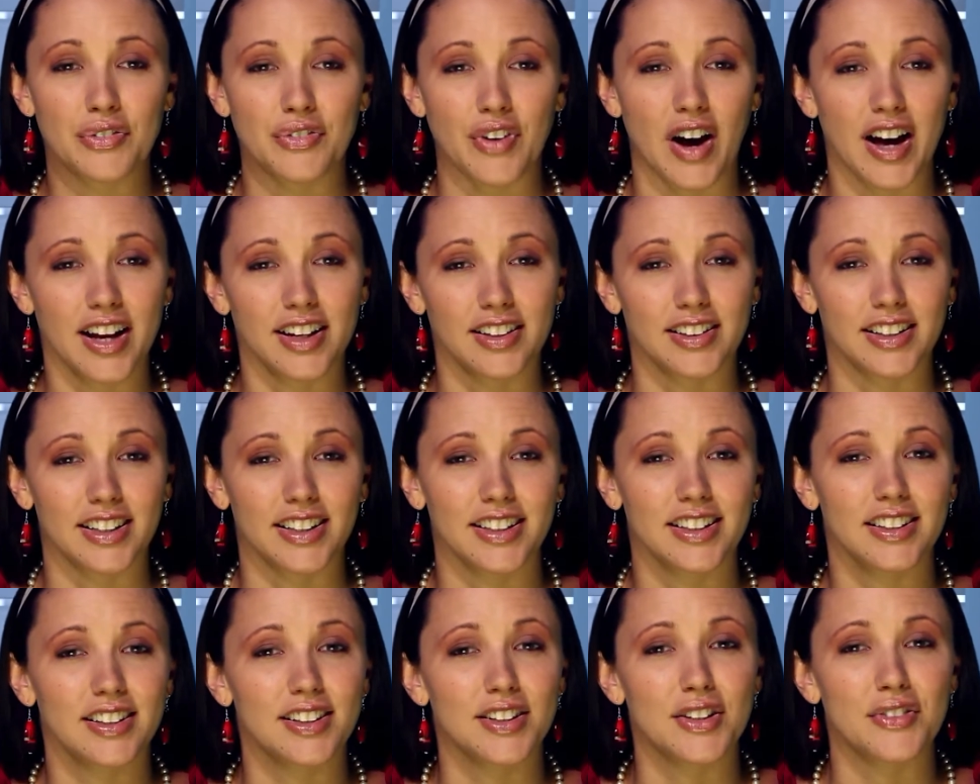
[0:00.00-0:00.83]

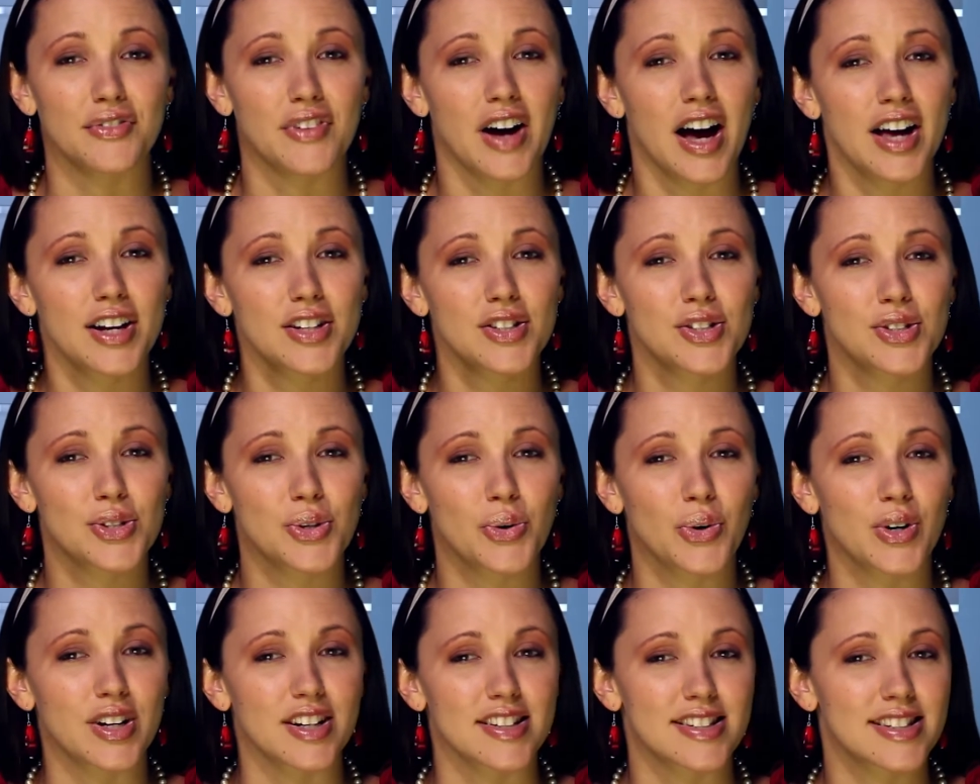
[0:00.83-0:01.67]
Finally, Nevada
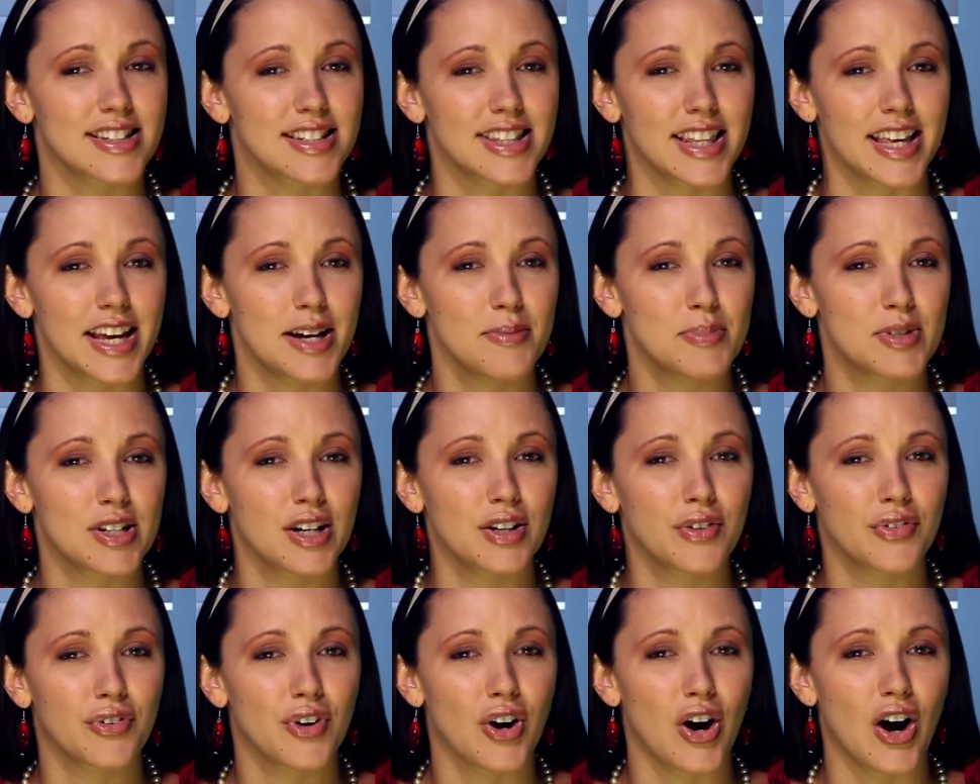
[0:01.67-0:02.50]
scored a slam
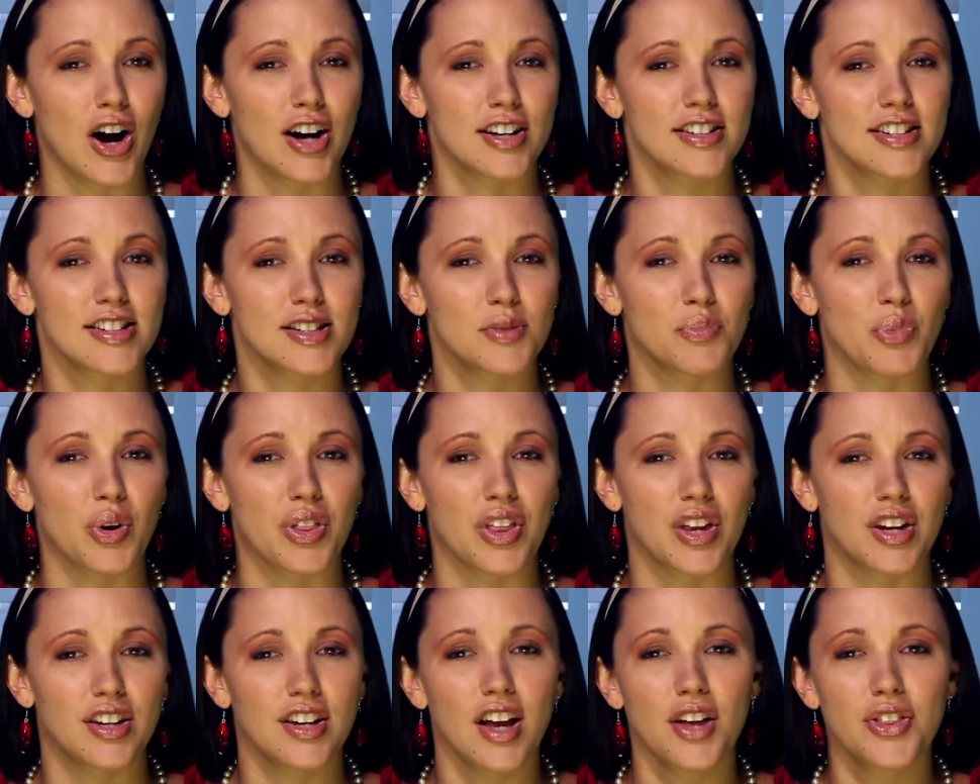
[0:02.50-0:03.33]
dunk for autism
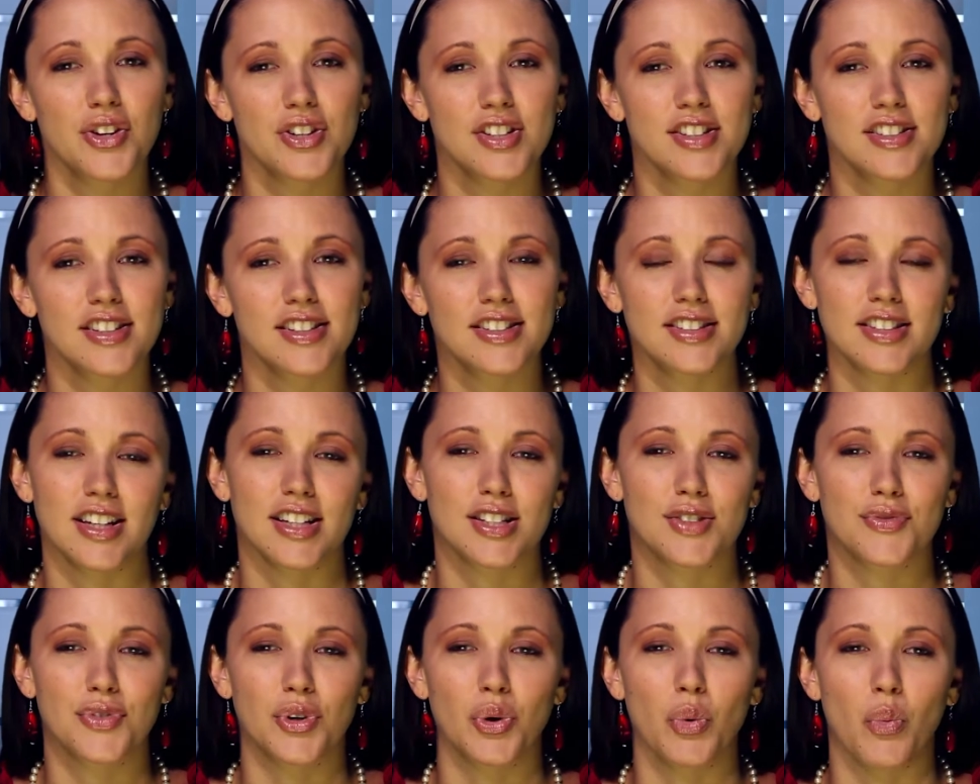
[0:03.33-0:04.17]
with another
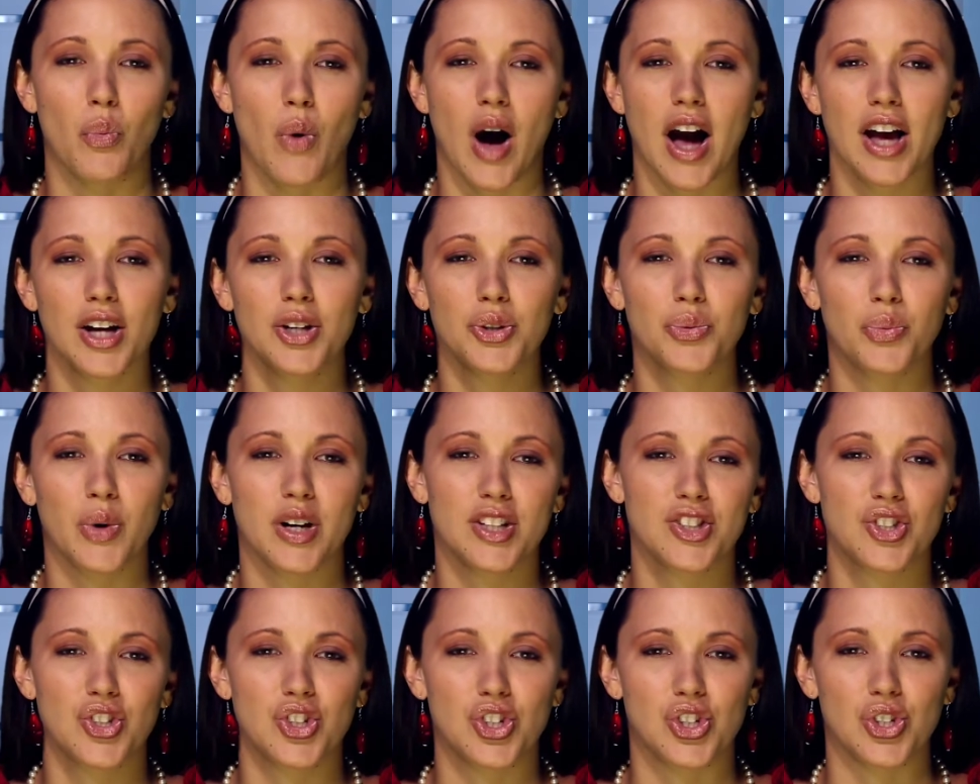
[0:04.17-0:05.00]
successful Wild
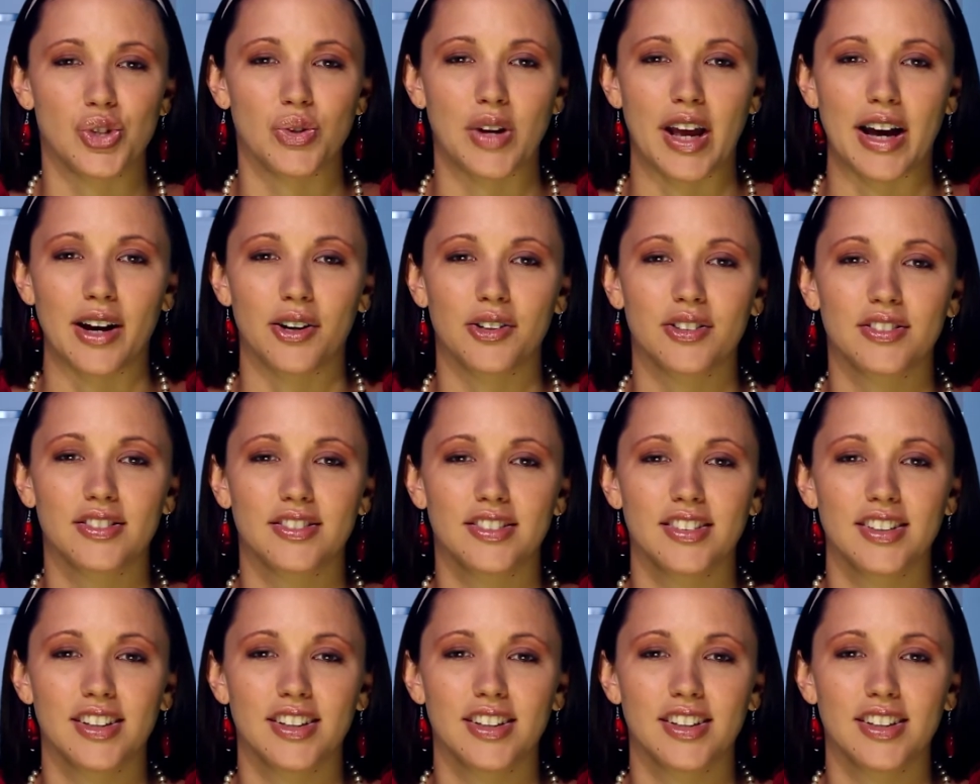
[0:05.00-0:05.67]
West shootout.